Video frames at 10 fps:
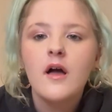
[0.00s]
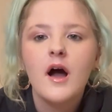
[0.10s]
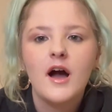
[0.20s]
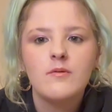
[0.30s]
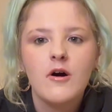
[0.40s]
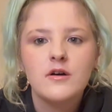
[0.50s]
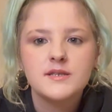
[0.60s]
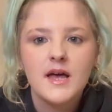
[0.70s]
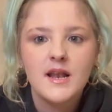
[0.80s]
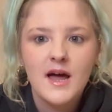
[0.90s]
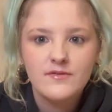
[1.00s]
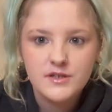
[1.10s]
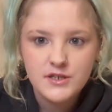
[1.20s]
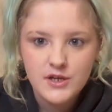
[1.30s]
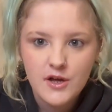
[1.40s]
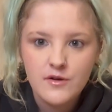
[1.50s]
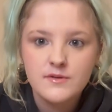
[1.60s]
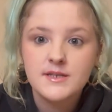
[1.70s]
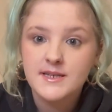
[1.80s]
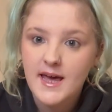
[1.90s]
I was 11 stone
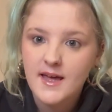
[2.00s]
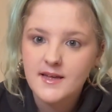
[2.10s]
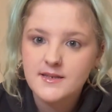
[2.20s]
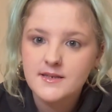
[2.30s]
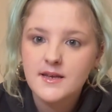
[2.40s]
6.